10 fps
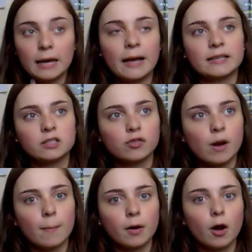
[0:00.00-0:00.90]
lasted
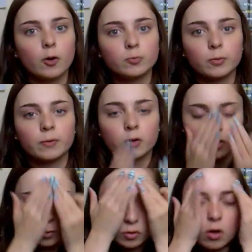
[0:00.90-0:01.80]
around my nose, but
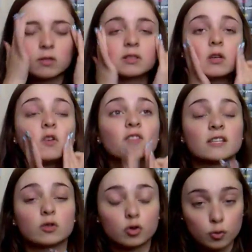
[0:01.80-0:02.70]
because I was constantly like
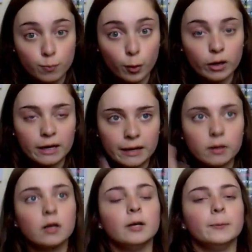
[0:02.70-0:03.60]
this because I was boiling,